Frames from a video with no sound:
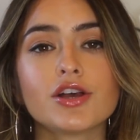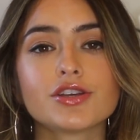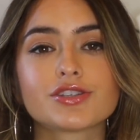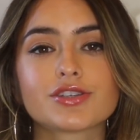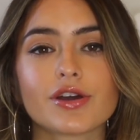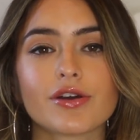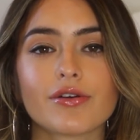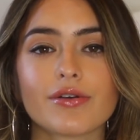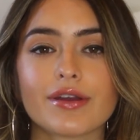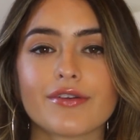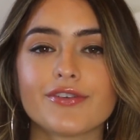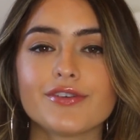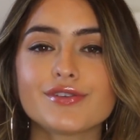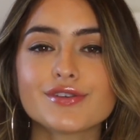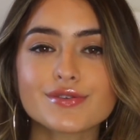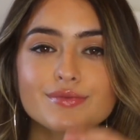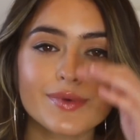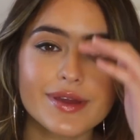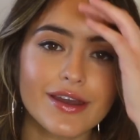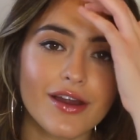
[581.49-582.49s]
So if you
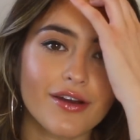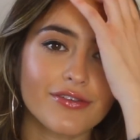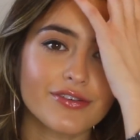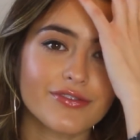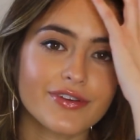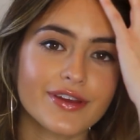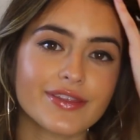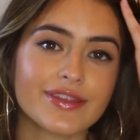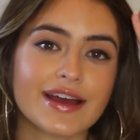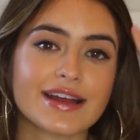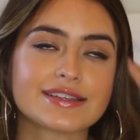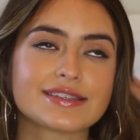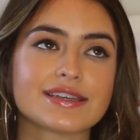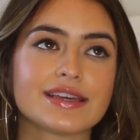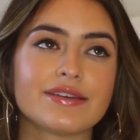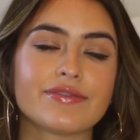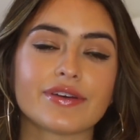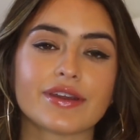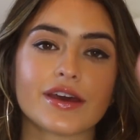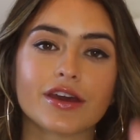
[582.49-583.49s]
just wean off of it, that's
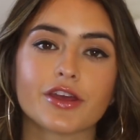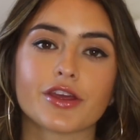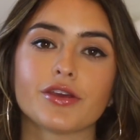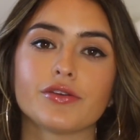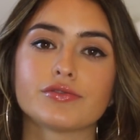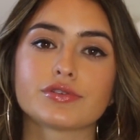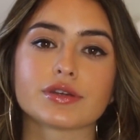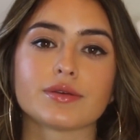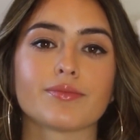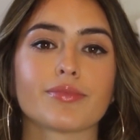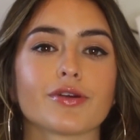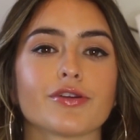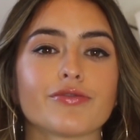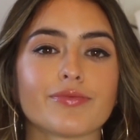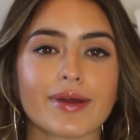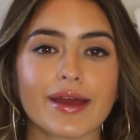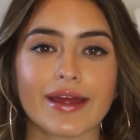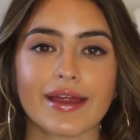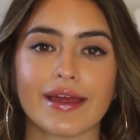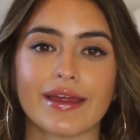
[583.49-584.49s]
even a huge
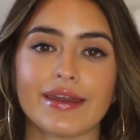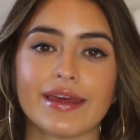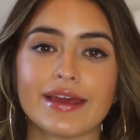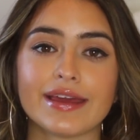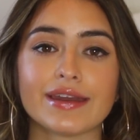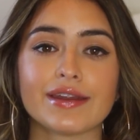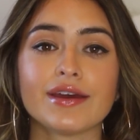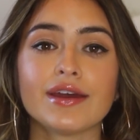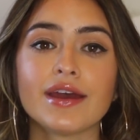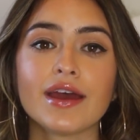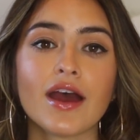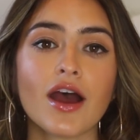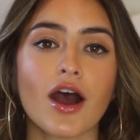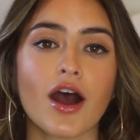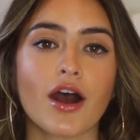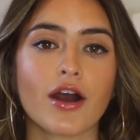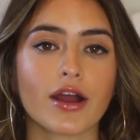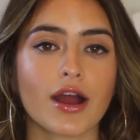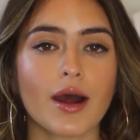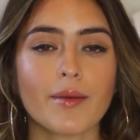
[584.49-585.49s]
improvement and in
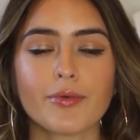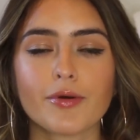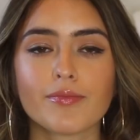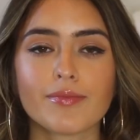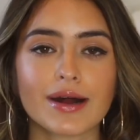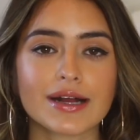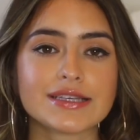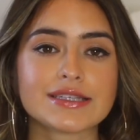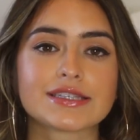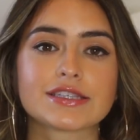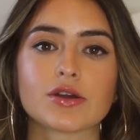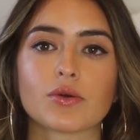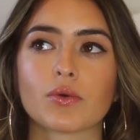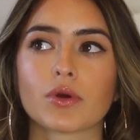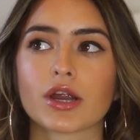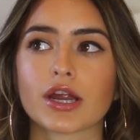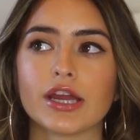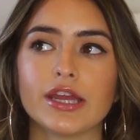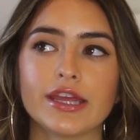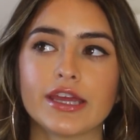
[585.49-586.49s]
a couple months
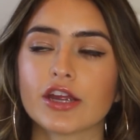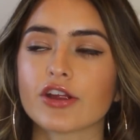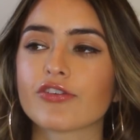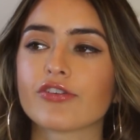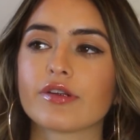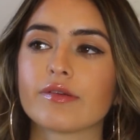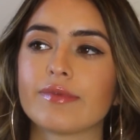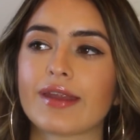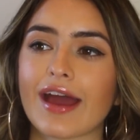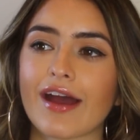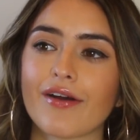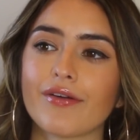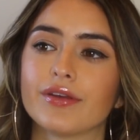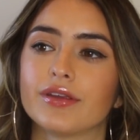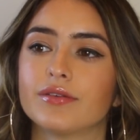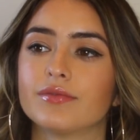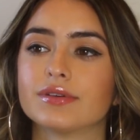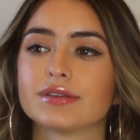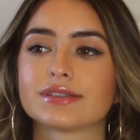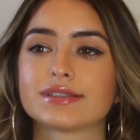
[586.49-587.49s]
or a year from
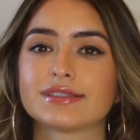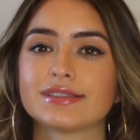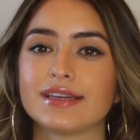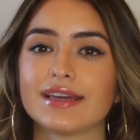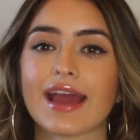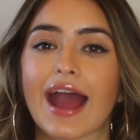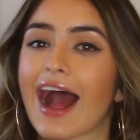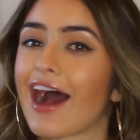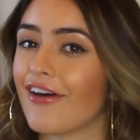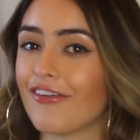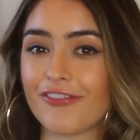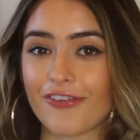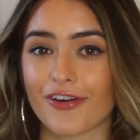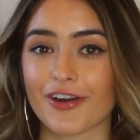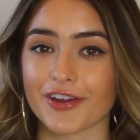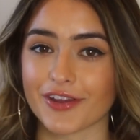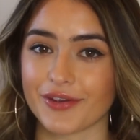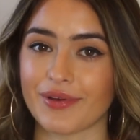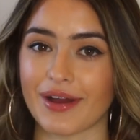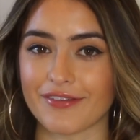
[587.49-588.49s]
now, you will see how
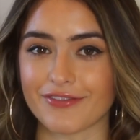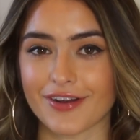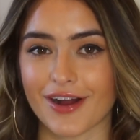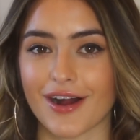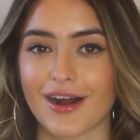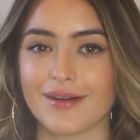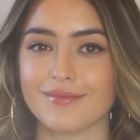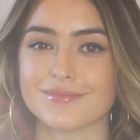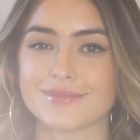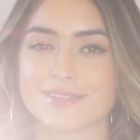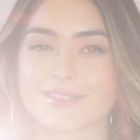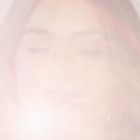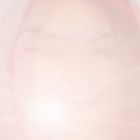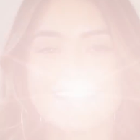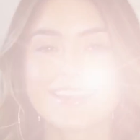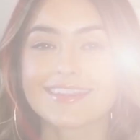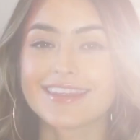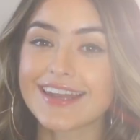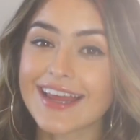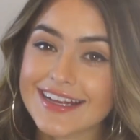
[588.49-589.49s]
far you have come.
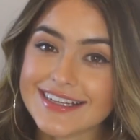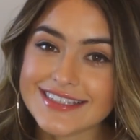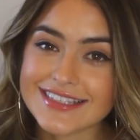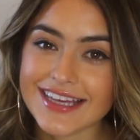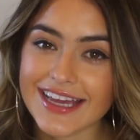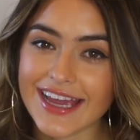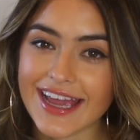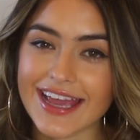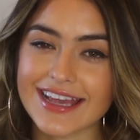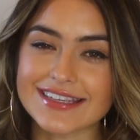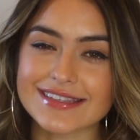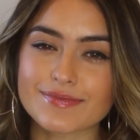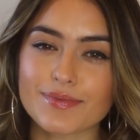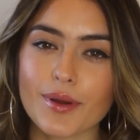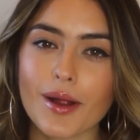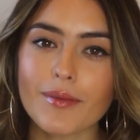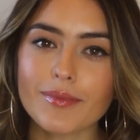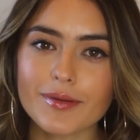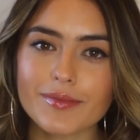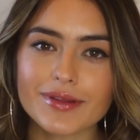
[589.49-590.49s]
So the next thing is
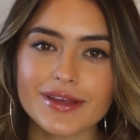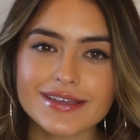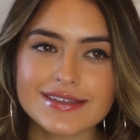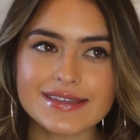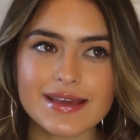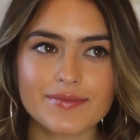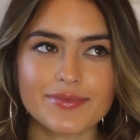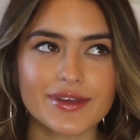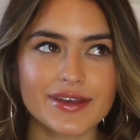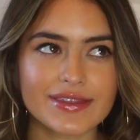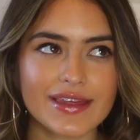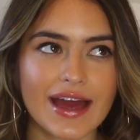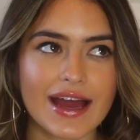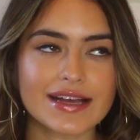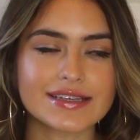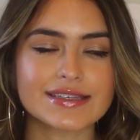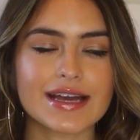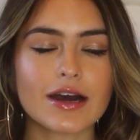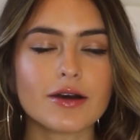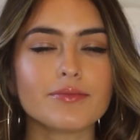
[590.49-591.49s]
probably something that
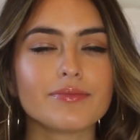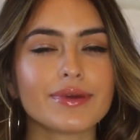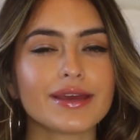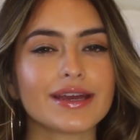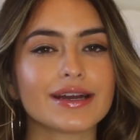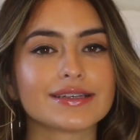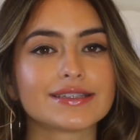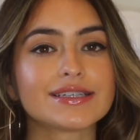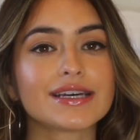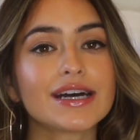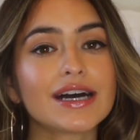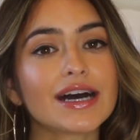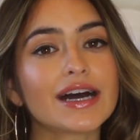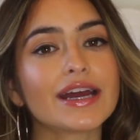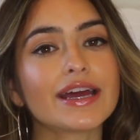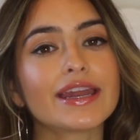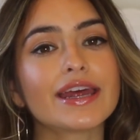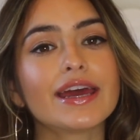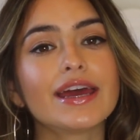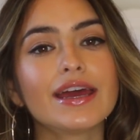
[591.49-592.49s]
has helped me a
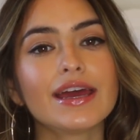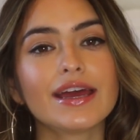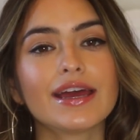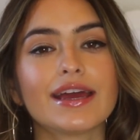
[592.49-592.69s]
ton.